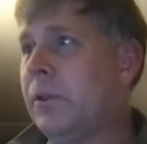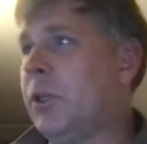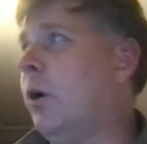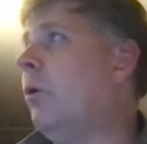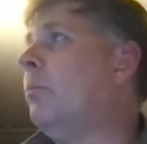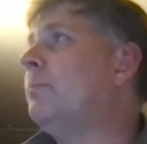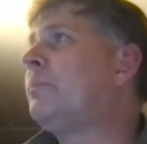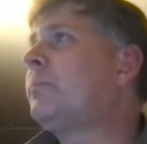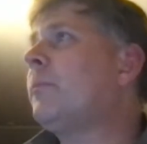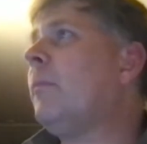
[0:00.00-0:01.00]
So
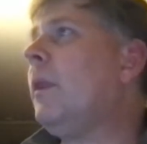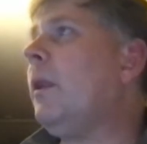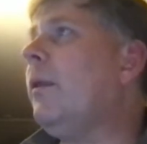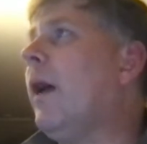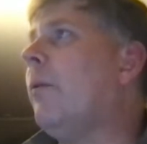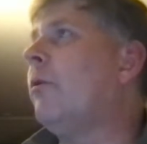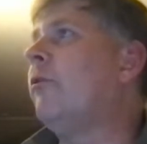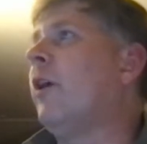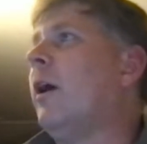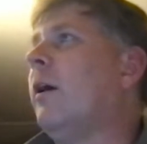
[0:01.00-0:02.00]
that
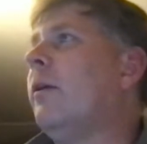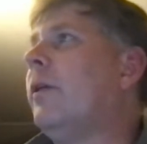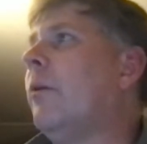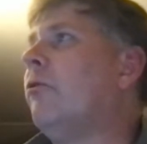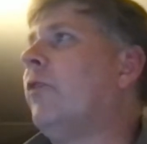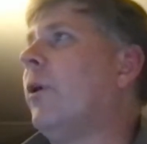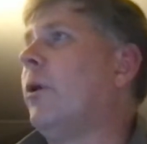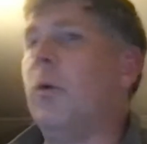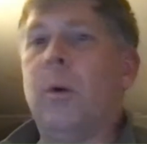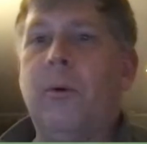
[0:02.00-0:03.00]
was
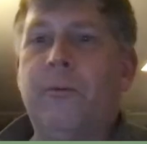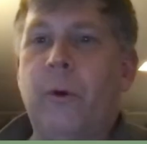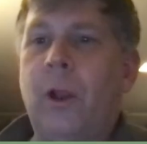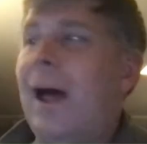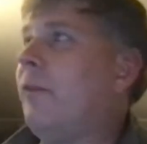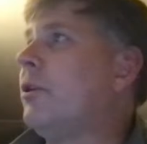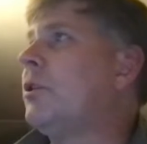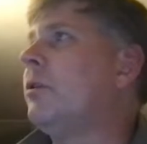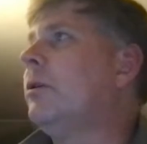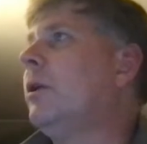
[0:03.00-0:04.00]
fairly normal for a lot of us.